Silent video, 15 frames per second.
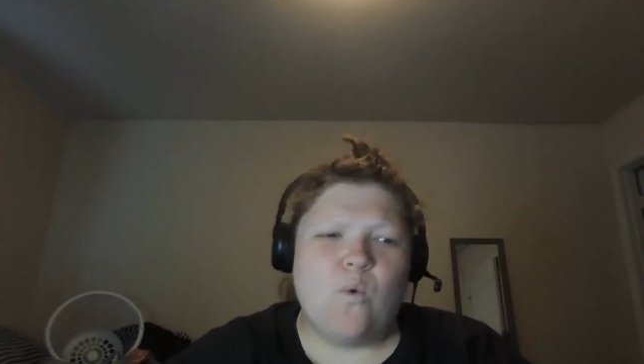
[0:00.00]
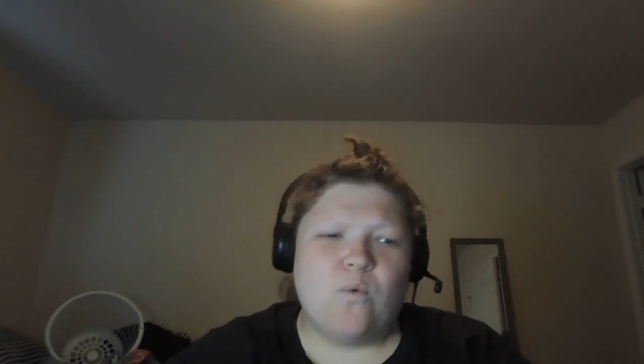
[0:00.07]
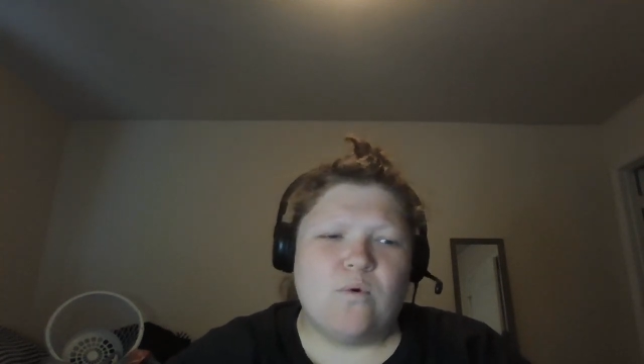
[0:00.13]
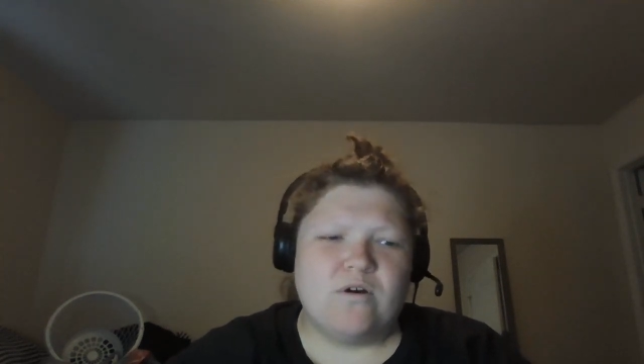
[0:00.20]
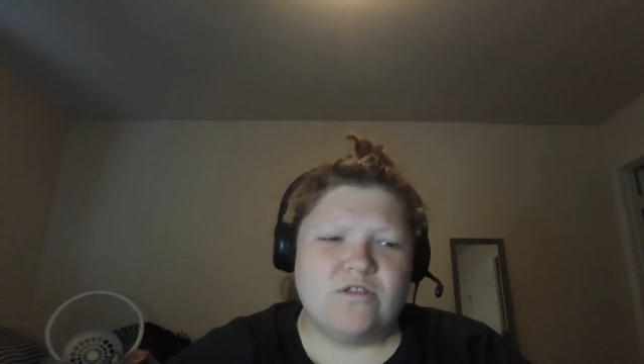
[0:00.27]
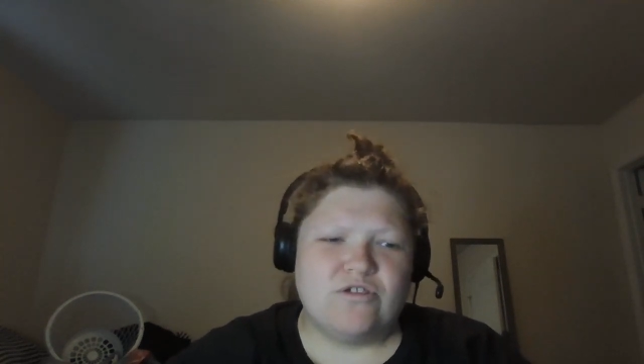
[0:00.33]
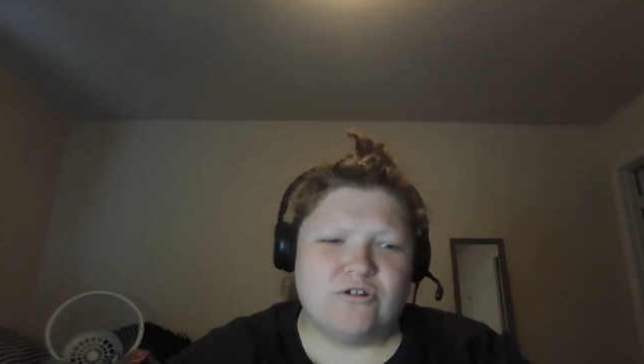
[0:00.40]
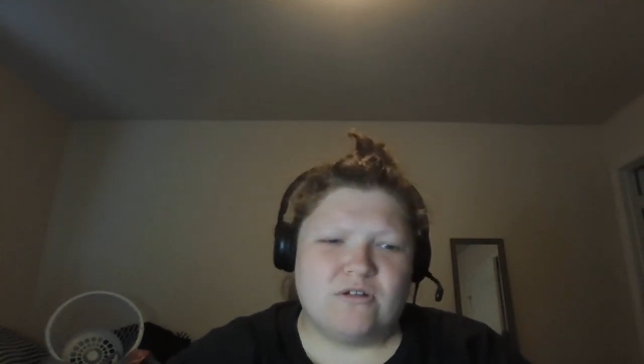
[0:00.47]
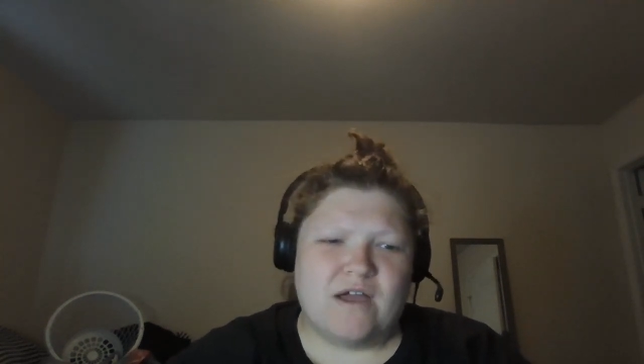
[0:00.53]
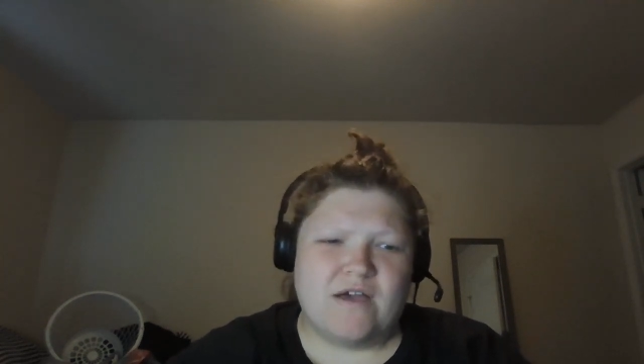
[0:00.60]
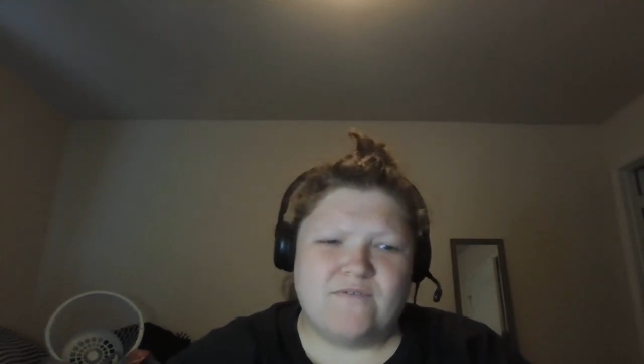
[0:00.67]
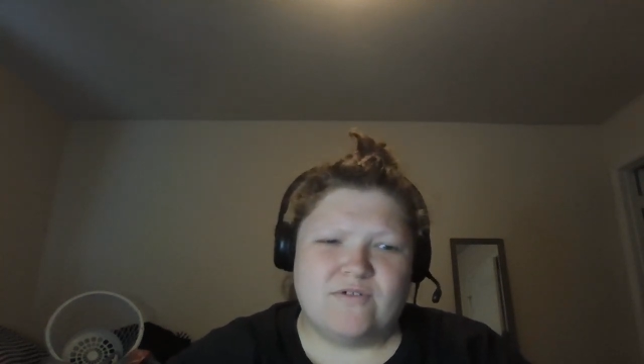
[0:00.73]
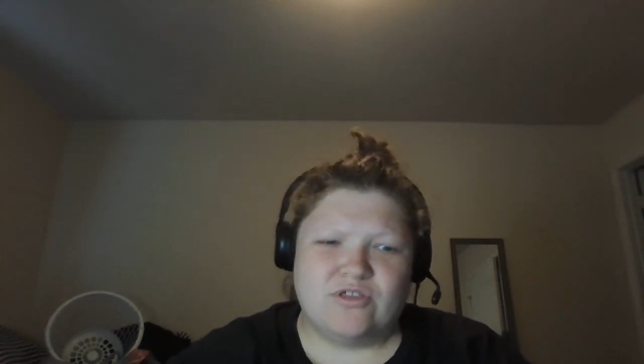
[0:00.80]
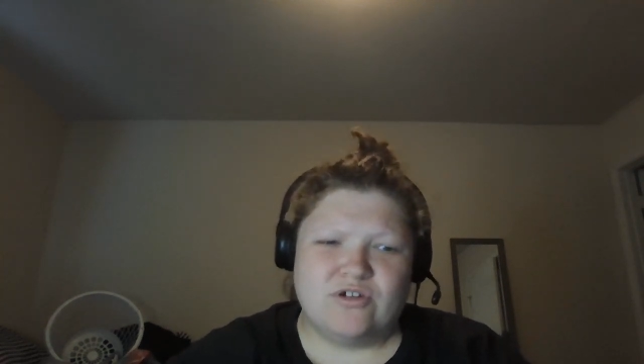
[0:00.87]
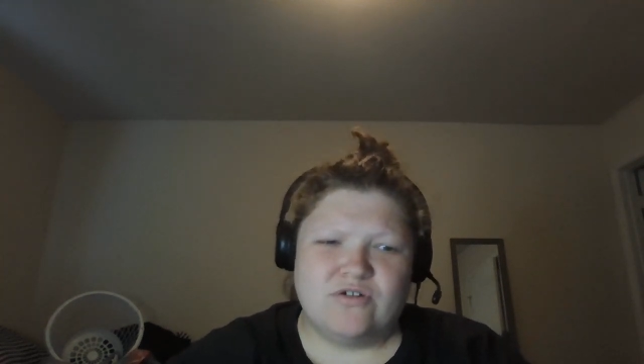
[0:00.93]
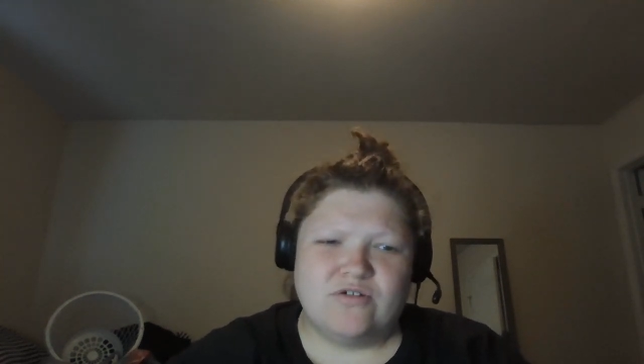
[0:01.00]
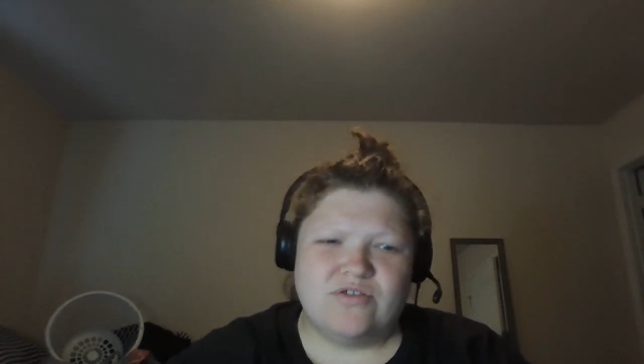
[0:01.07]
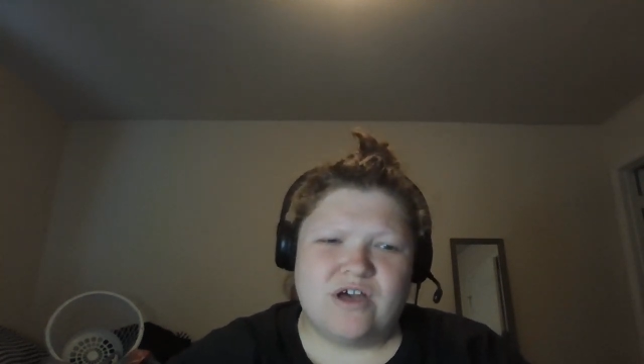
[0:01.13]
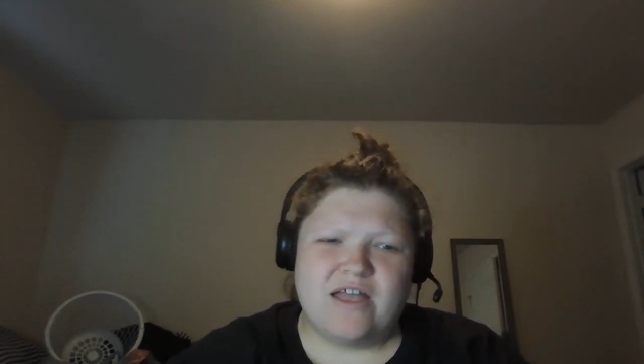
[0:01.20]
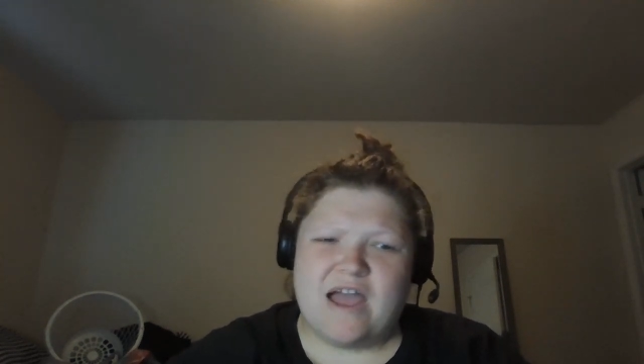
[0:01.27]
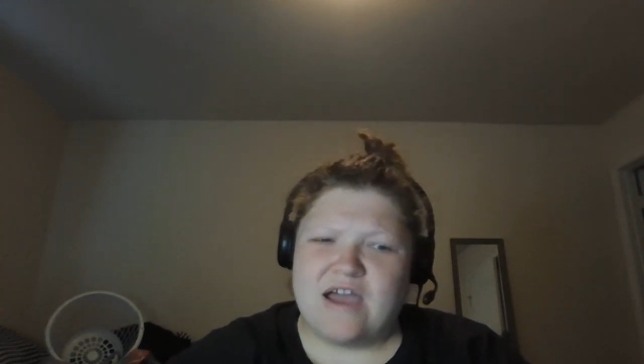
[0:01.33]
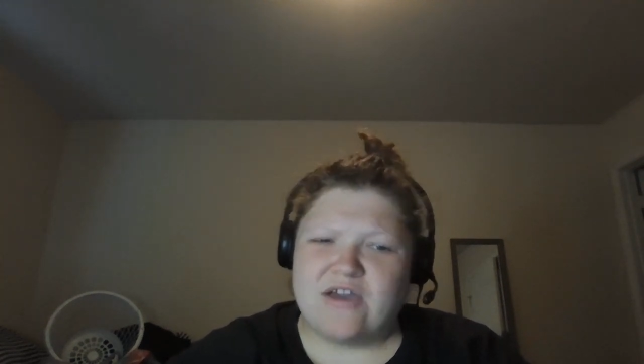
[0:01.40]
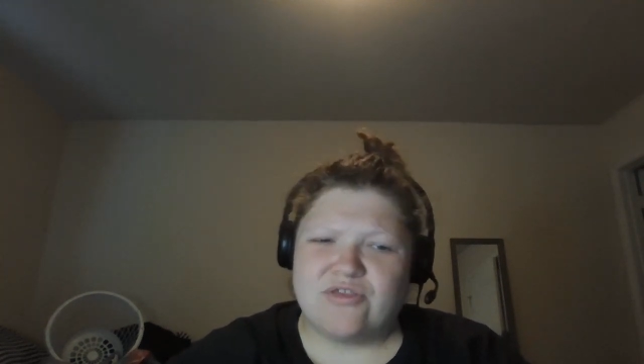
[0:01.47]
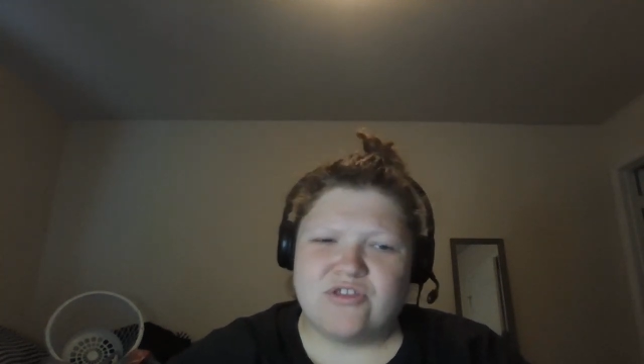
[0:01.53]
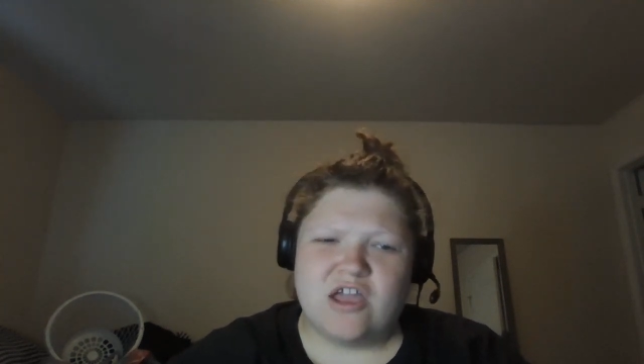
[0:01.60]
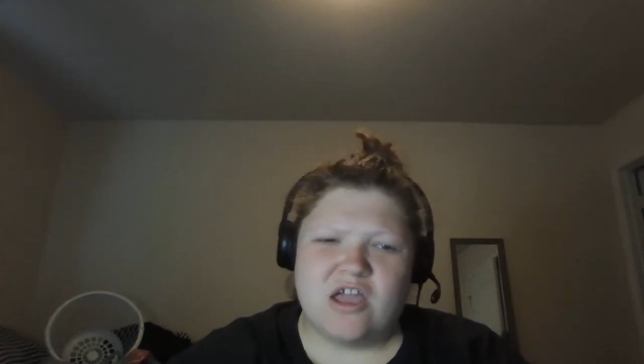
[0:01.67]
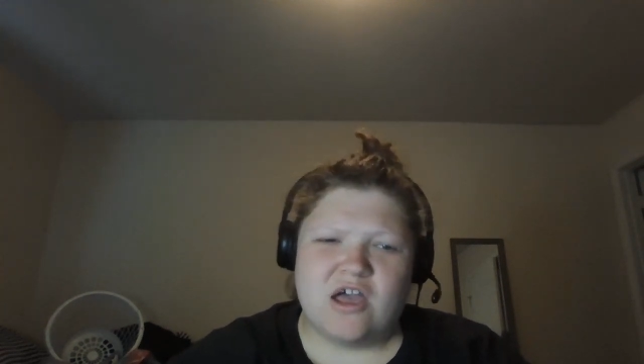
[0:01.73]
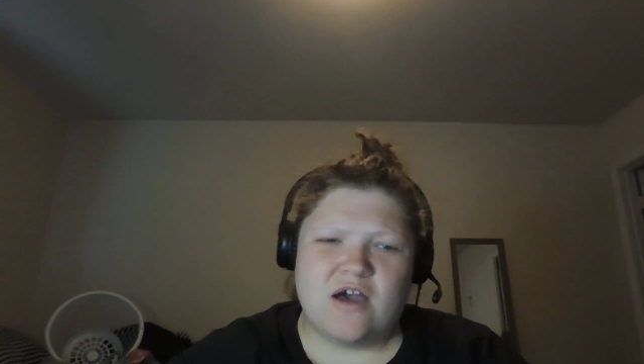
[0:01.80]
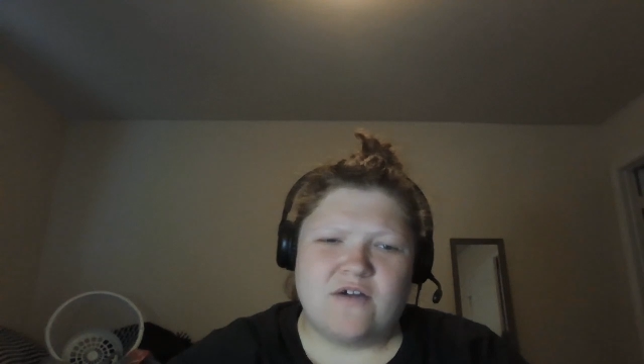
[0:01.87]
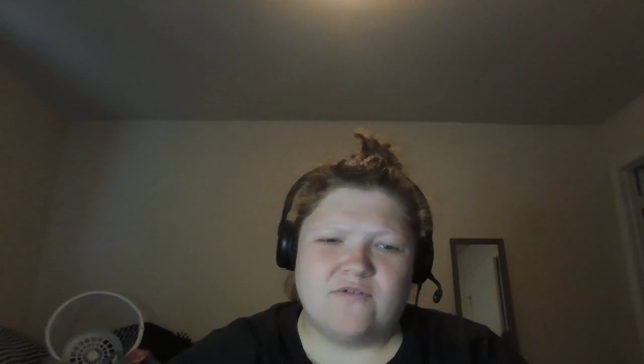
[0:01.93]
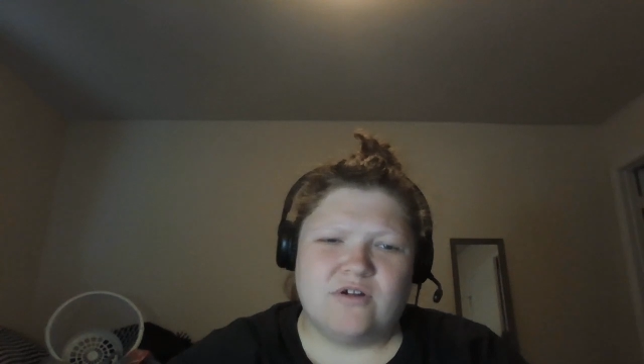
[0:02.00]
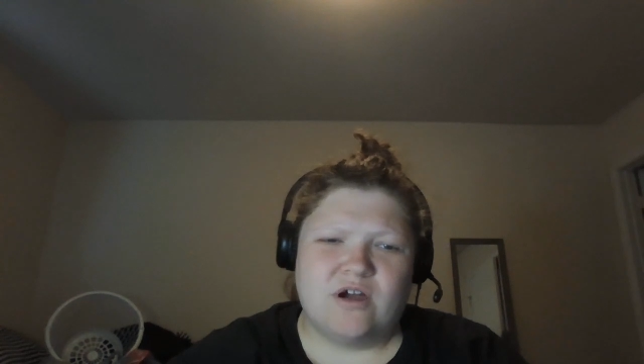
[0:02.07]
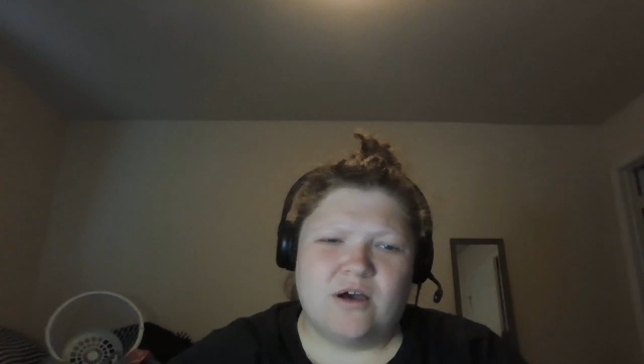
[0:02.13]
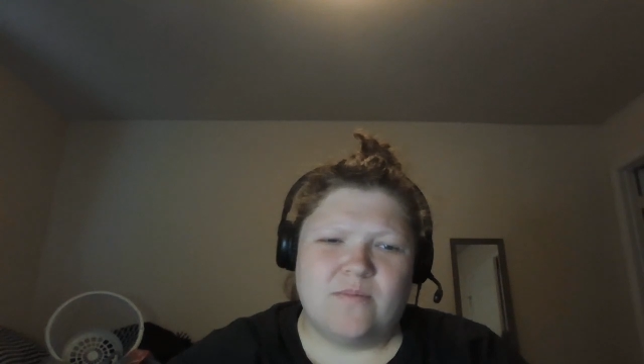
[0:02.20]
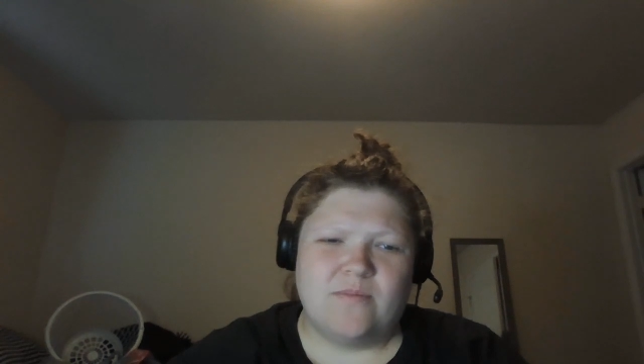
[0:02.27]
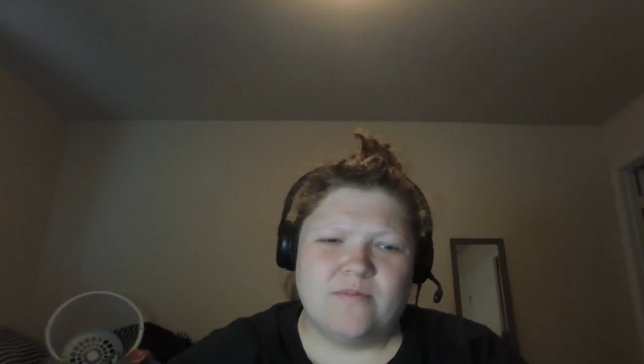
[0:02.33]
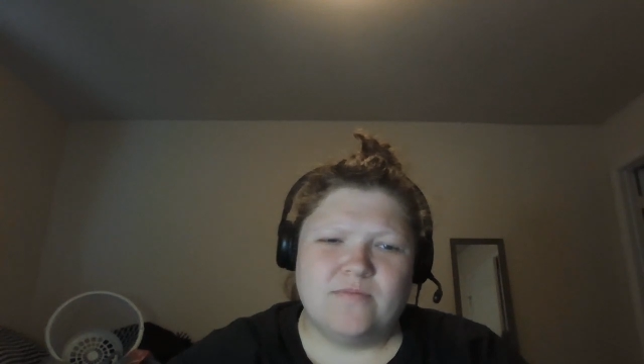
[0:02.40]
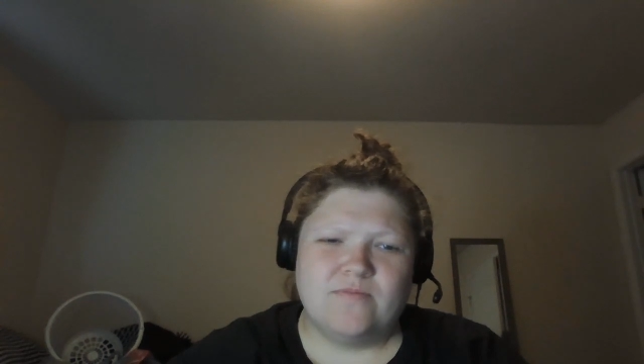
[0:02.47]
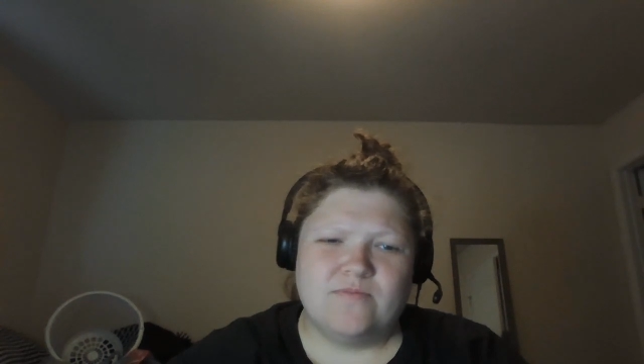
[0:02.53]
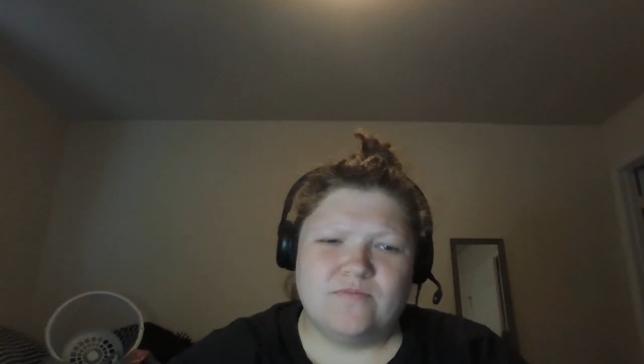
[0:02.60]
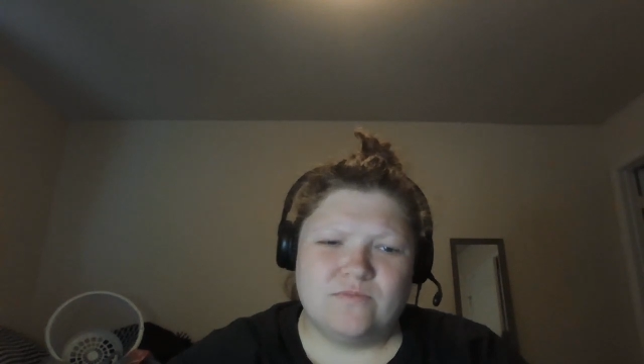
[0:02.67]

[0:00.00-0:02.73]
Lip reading: Was her death a suicide, accident, cover up,